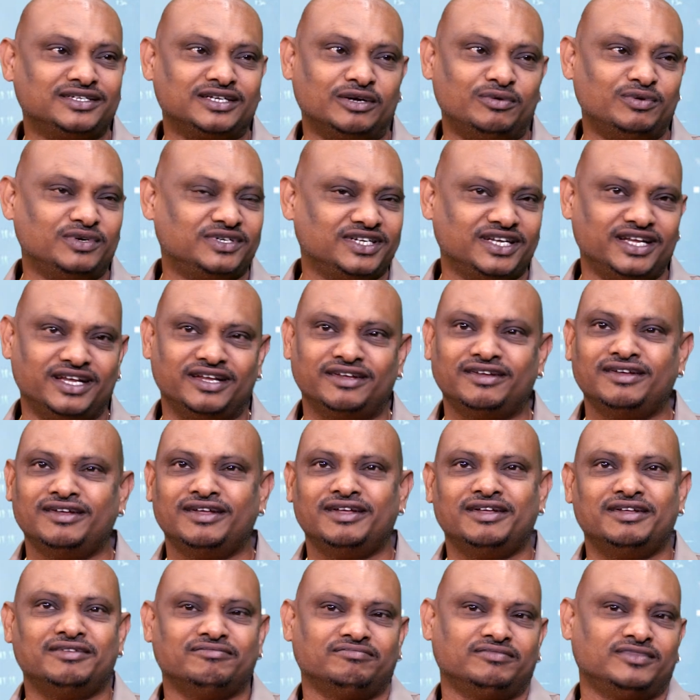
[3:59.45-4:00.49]
I would say,
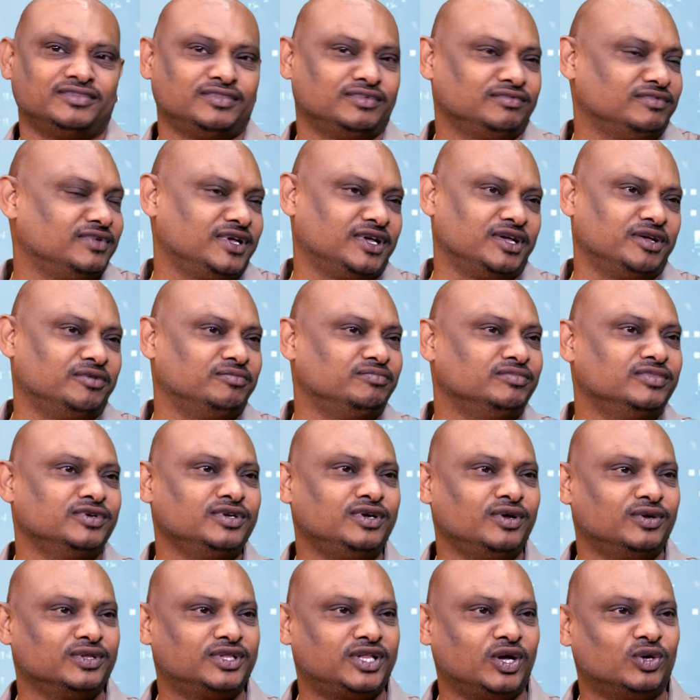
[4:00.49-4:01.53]

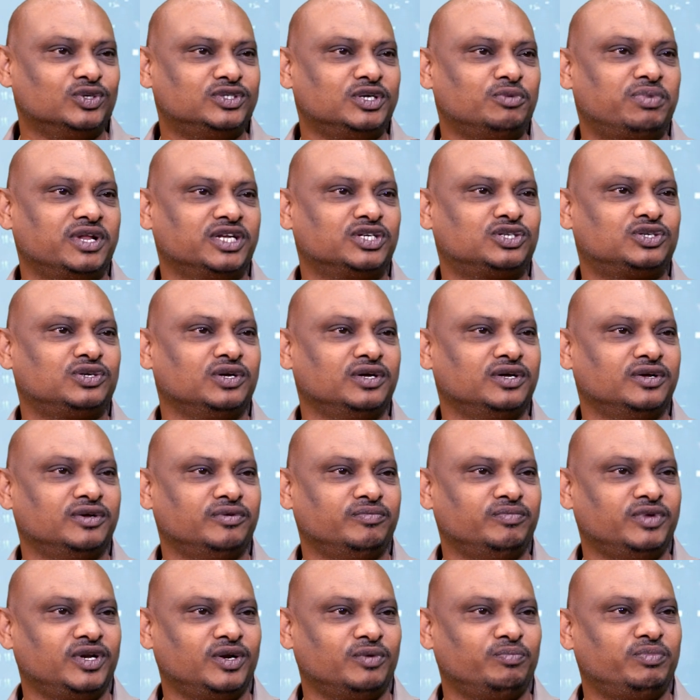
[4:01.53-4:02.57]
1,000 plus
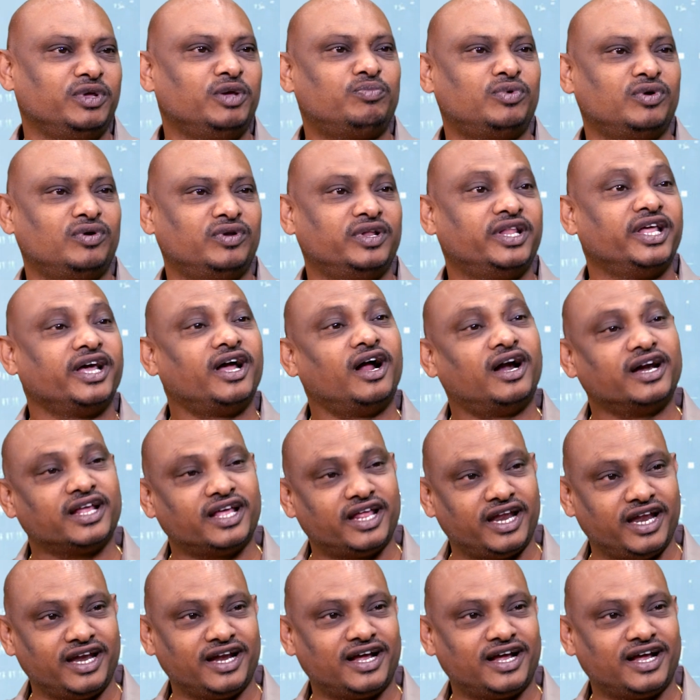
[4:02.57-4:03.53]
people, they got green